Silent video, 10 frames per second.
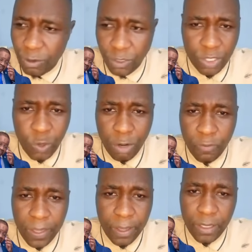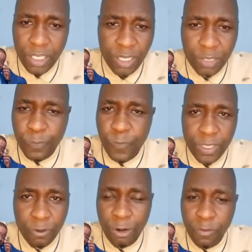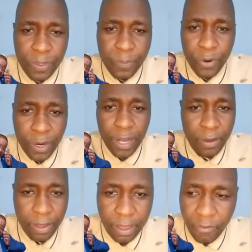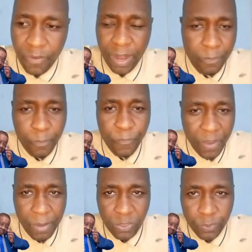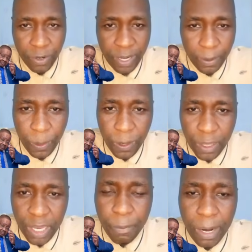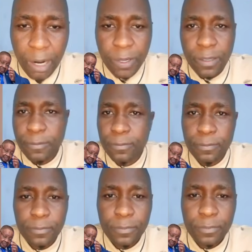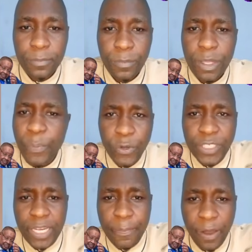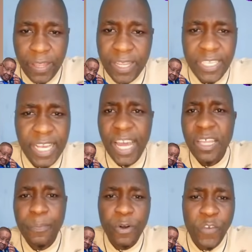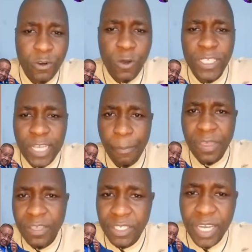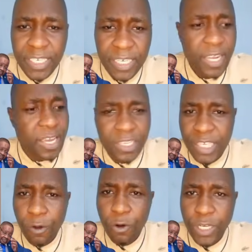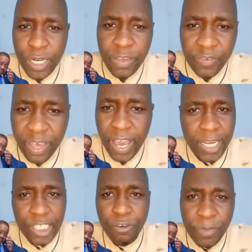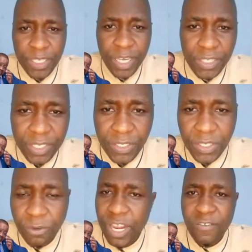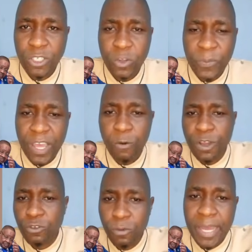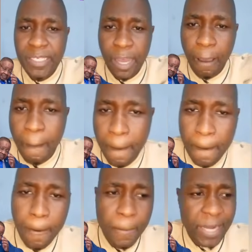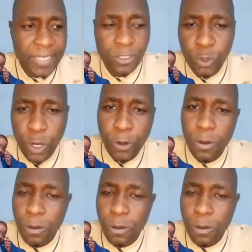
is one of the blogger, a very famous blogger in Malawi, posted about that. There's another prophet who has come in this country. He said will not leave until we meet SKC. We never stopped there. Went to Umata as well.